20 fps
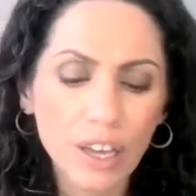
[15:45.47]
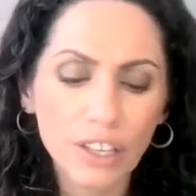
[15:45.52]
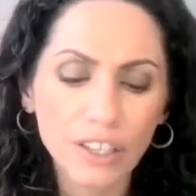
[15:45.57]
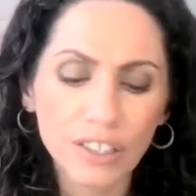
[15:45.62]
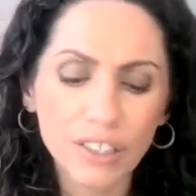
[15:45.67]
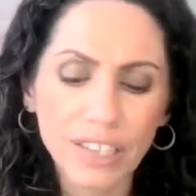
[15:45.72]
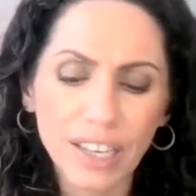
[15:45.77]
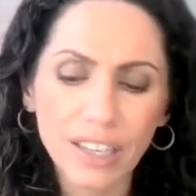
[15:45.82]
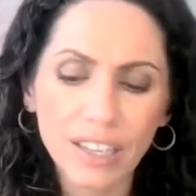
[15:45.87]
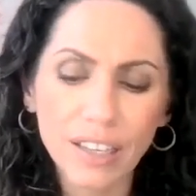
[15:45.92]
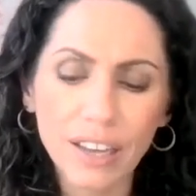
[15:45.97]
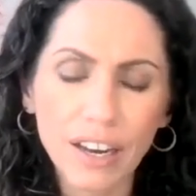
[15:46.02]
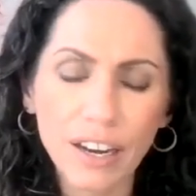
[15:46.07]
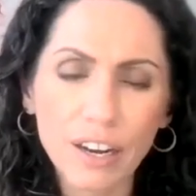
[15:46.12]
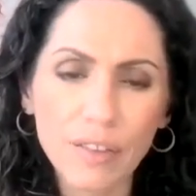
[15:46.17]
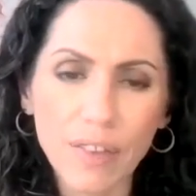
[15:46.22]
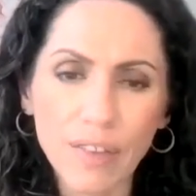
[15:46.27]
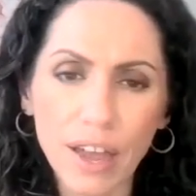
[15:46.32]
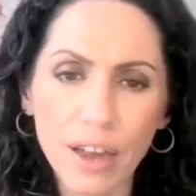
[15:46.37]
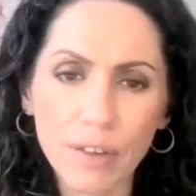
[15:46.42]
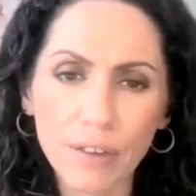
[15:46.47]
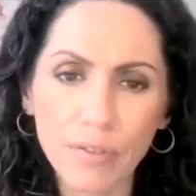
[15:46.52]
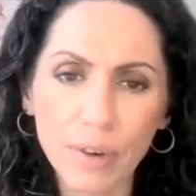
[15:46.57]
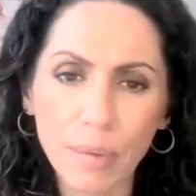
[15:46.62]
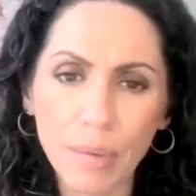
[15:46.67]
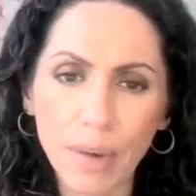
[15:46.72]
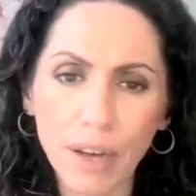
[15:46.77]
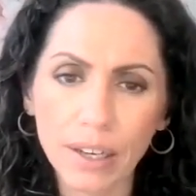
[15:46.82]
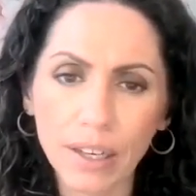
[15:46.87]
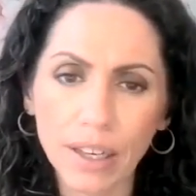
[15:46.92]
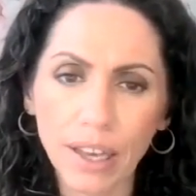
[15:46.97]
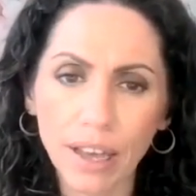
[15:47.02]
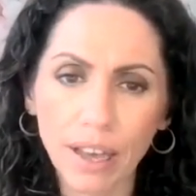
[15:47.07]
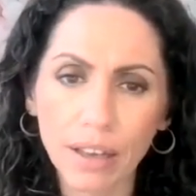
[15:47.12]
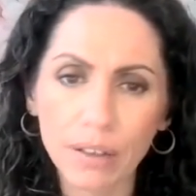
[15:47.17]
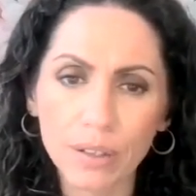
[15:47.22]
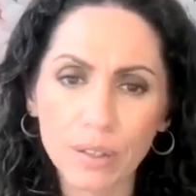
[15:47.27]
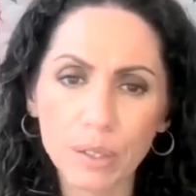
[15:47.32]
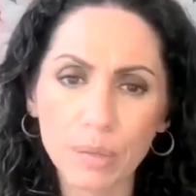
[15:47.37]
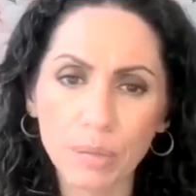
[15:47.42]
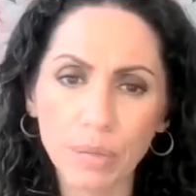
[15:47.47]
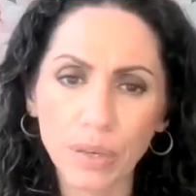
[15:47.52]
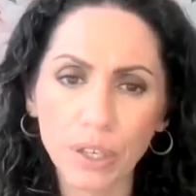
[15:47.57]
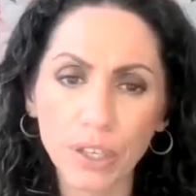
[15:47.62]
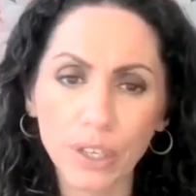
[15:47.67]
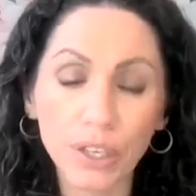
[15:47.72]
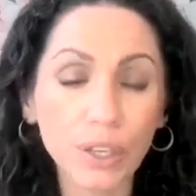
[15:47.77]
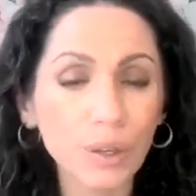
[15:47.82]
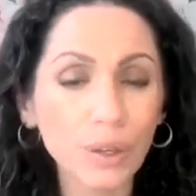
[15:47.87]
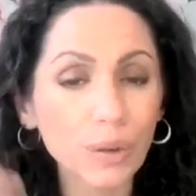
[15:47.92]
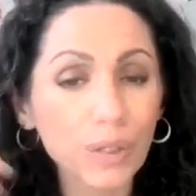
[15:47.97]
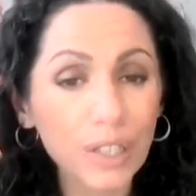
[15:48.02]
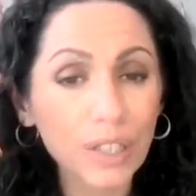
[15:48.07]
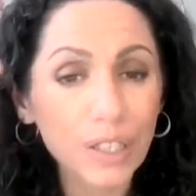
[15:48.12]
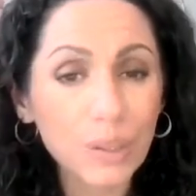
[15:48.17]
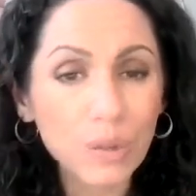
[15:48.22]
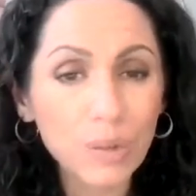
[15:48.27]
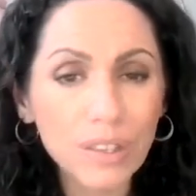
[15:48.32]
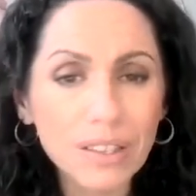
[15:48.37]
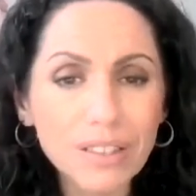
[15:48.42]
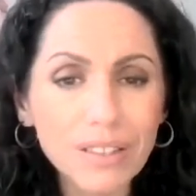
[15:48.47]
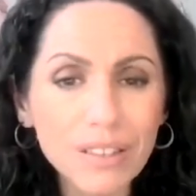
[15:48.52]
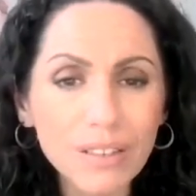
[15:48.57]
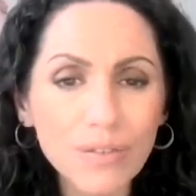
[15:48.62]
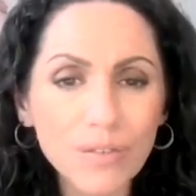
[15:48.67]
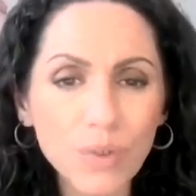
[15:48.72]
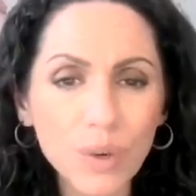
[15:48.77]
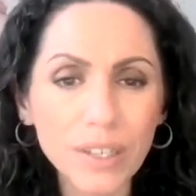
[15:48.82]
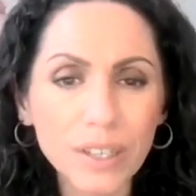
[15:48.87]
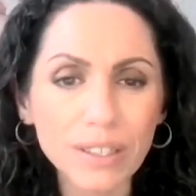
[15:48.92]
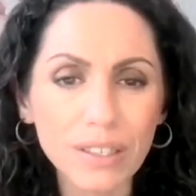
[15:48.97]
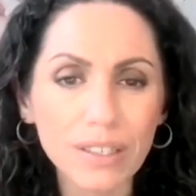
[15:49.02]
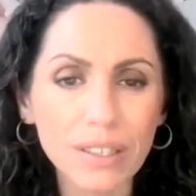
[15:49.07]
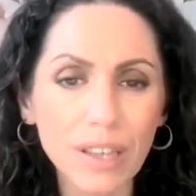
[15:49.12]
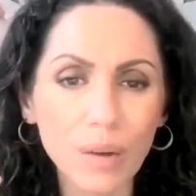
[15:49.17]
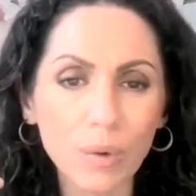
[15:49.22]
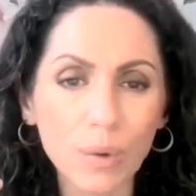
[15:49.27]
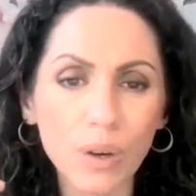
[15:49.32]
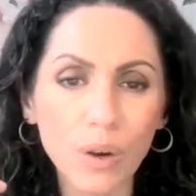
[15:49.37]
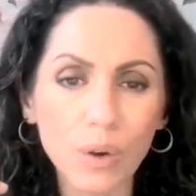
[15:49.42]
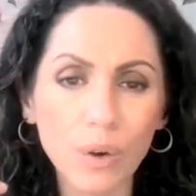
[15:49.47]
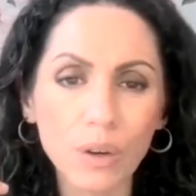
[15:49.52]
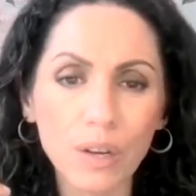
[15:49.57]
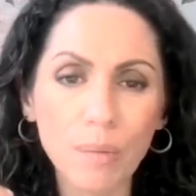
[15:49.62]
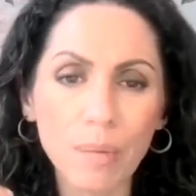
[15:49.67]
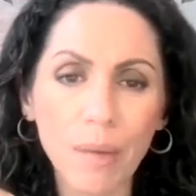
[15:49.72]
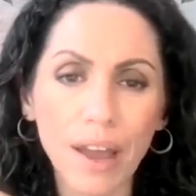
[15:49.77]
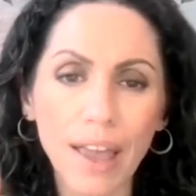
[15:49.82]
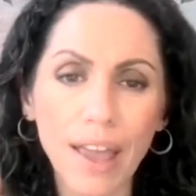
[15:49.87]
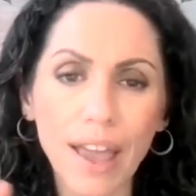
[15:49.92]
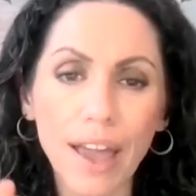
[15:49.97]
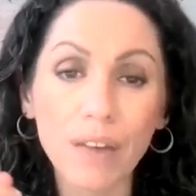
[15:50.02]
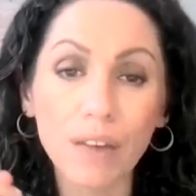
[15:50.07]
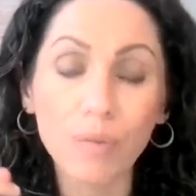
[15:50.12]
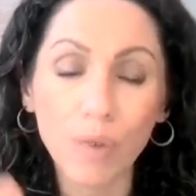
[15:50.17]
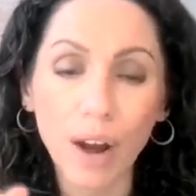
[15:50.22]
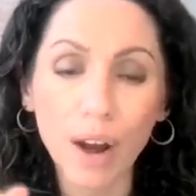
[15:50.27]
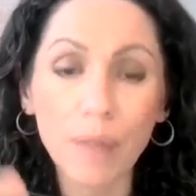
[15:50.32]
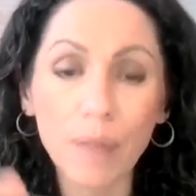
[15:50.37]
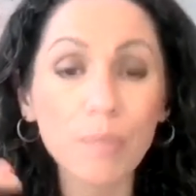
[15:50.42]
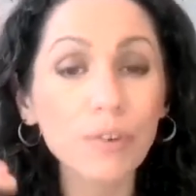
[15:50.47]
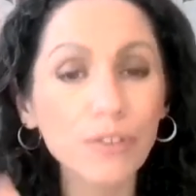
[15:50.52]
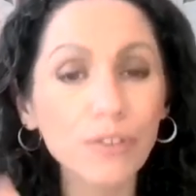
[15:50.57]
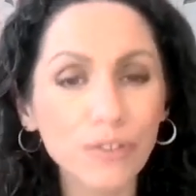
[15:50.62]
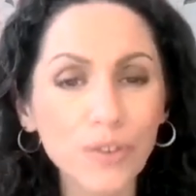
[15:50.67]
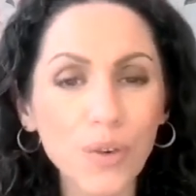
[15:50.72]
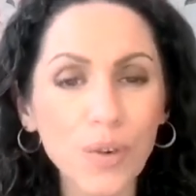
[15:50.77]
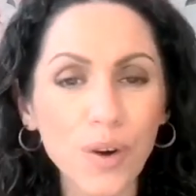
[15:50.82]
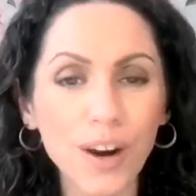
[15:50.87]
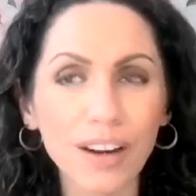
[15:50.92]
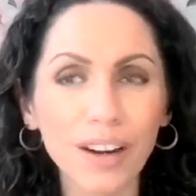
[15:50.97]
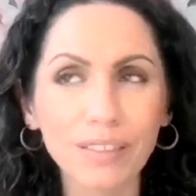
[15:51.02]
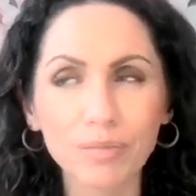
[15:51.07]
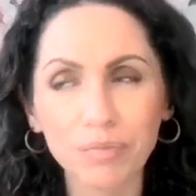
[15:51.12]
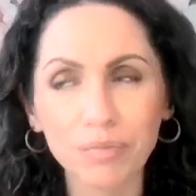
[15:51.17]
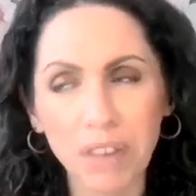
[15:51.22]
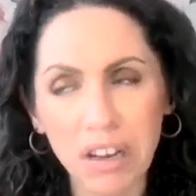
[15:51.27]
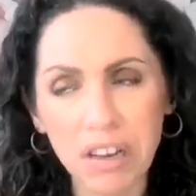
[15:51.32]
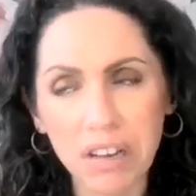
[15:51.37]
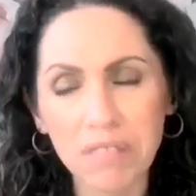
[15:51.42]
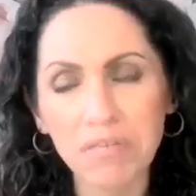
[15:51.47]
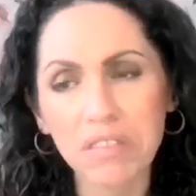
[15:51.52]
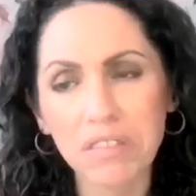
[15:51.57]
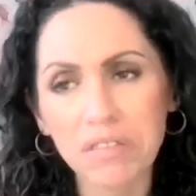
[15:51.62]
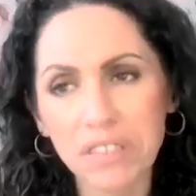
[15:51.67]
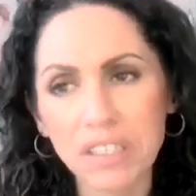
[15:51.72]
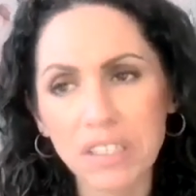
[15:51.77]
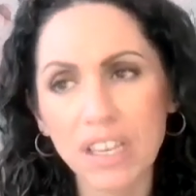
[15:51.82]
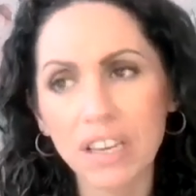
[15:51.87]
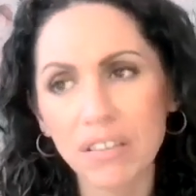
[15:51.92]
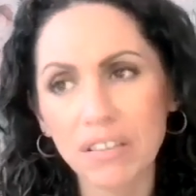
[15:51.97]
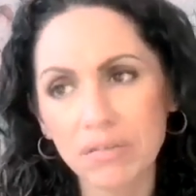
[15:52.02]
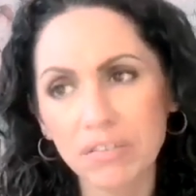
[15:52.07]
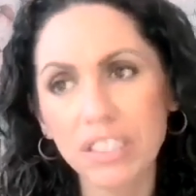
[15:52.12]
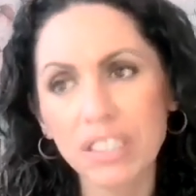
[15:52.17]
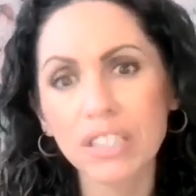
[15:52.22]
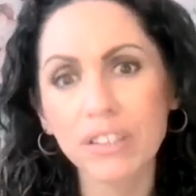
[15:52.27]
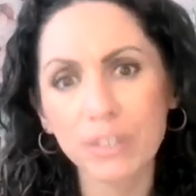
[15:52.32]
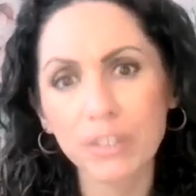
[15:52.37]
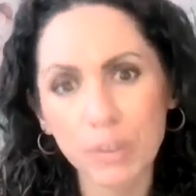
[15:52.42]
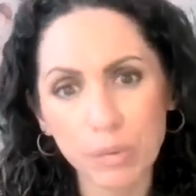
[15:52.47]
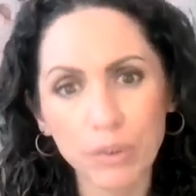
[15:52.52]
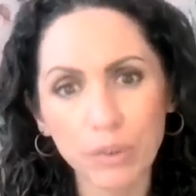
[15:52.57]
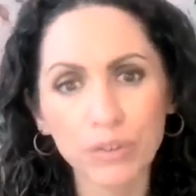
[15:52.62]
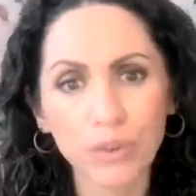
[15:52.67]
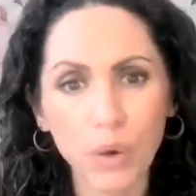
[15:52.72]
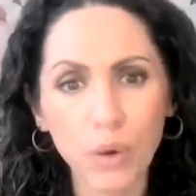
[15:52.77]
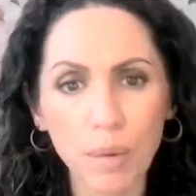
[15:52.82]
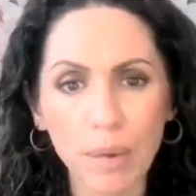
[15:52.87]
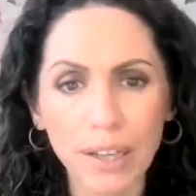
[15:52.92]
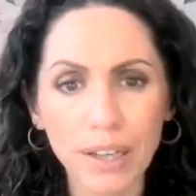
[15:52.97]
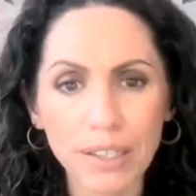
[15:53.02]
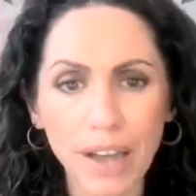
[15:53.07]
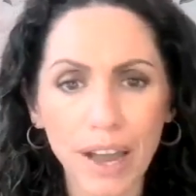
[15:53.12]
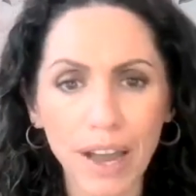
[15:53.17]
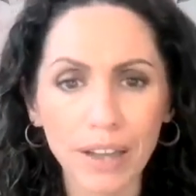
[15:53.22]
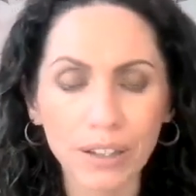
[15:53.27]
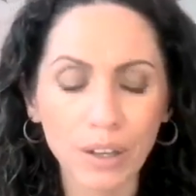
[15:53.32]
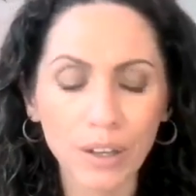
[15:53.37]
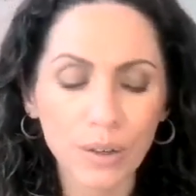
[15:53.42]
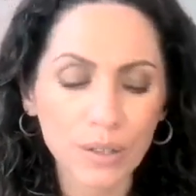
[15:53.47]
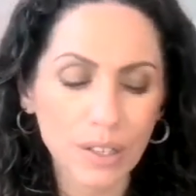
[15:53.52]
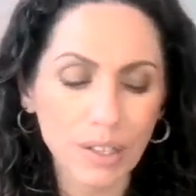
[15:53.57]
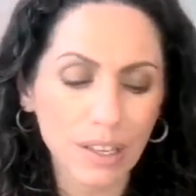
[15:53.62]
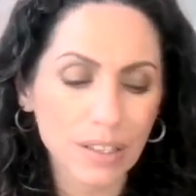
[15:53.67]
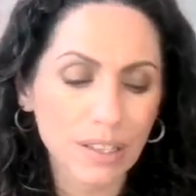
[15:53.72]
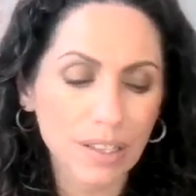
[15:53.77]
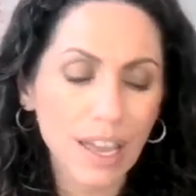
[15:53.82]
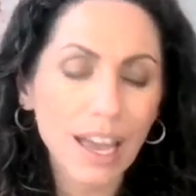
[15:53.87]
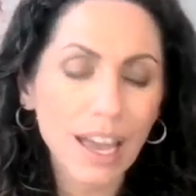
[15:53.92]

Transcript: You're taking care of everybody else but you. These were the little voices that were going in my head right before, let's say years before my diagnosis.